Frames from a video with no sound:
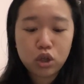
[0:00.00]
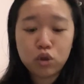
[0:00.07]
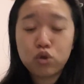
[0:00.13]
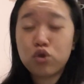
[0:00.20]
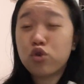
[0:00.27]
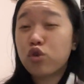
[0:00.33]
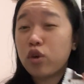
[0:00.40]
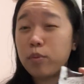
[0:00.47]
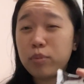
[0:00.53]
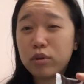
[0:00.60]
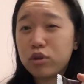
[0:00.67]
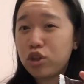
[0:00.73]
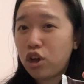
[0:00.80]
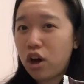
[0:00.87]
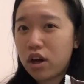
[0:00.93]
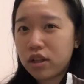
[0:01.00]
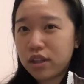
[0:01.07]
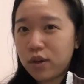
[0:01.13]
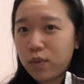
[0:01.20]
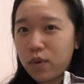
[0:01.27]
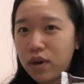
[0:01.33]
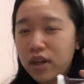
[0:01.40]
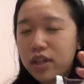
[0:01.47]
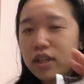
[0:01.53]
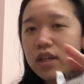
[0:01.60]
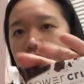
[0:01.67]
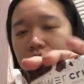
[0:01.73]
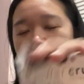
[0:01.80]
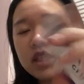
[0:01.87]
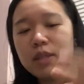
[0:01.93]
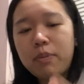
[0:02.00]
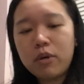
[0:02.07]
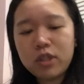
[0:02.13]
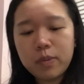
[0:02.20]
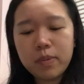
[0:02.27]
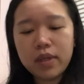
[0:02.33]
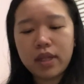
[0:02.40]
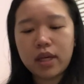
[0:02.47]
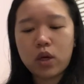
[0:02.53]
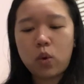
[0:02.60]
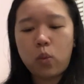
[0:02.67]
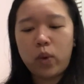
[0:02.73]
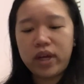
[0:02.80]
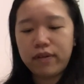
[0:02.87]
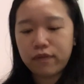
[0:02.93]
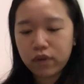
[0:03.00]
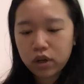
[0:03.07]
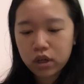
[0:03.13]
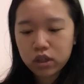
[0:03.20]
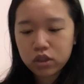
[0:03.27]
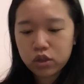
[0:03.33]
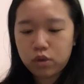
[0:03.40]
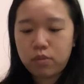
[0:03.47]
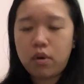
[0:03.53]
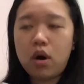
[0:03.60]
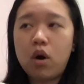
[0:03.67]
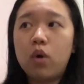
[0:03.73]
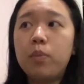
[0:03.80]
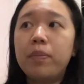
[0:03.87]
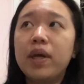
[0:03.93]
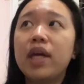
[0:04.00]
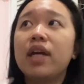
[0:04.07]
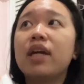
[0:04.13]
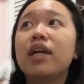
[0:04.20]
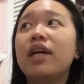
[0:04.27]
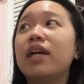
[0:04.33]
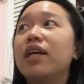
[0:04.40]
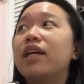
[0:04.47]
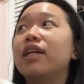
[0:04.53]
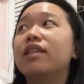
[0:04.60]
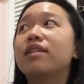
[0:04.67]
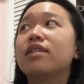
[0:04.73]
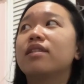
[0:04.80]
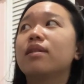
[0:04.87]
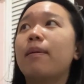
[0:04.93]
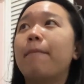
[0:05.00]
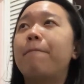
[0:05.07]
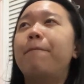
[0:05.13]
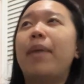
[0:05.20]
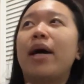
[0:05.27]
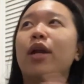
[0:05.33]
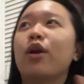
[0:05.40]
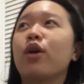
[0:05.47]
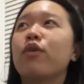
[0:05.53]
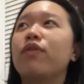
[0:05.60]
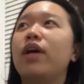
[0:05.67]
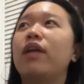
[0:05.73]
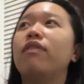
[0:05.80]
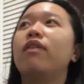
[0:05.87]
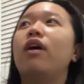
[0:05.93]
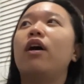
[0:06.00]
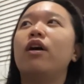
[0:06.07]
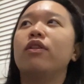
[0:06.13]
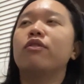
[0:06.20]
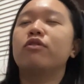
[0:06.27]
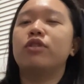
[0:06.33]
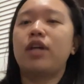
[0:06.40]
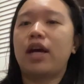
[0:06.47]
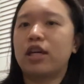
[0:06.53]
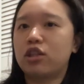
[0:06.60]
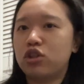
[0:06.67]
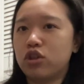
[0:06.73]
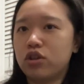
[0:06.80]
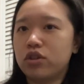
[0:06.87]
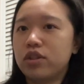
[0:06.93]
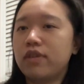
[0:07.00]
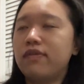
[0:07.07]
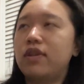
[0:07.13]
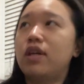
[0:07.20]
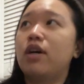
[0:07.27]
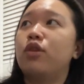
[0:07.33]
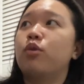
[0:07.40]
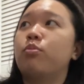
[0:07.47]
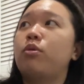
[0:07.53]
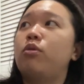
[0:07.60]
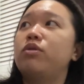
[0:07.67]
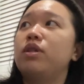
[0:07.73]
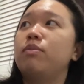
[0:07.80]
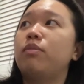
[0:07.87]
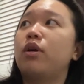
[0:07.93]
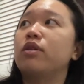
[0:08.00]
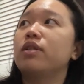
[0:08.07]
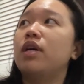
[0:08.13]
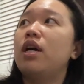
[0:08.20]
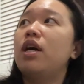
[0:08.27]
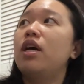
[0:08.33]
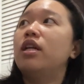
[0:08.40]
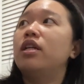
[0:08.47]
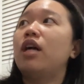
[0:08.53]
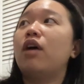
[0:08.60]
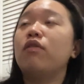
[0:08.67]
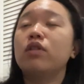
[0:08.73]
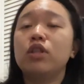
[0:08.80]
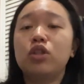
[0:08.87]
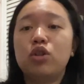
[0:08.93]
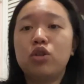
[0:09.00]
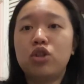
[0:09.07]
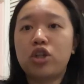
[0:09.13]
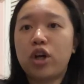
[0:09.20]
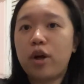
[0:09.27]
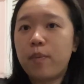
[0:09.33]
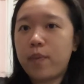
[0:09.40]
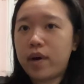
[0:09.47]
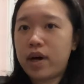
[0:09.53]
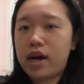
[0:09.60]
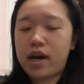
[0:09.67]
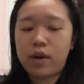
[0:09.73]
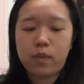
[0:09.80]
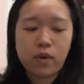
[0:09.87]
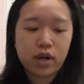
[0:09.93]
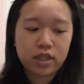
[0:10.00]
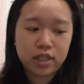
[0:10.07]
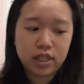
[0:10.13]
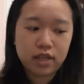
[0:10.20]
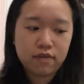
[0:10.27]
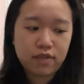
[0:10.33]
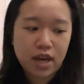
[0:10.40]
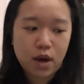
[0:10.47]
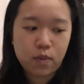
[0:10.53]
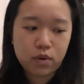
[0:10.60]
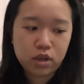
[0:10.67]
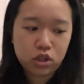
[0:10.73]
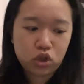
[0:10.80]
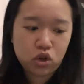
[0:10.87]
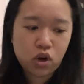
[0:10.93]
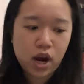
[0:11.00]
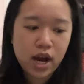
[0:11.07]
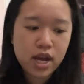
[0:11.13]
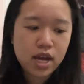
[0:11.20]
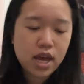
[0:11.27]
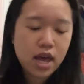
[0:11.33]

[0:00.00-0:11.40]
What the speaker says: triple chocolate one. It's supposed to be like a wafer, so I'm hoping it's better than the other textures of the other protein bars. Not really too sure, but I wanted to give that one a try.